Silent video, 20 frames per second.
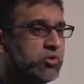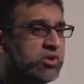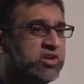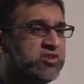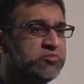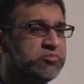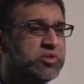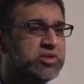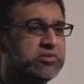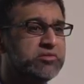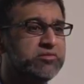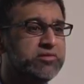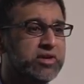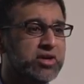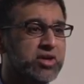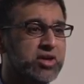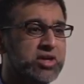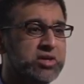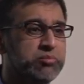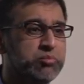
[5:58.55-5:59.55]
we've been
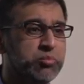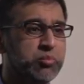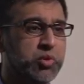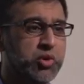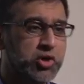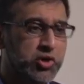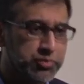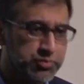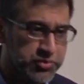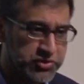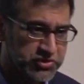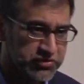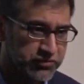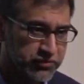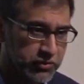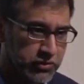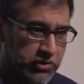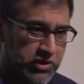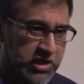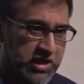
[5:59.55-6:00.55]
very
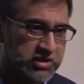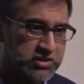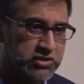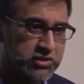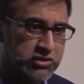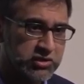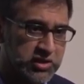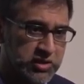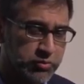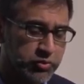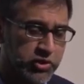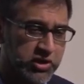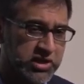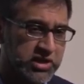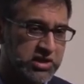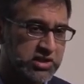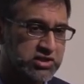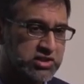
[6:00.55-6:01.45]
purposeful and deliberate and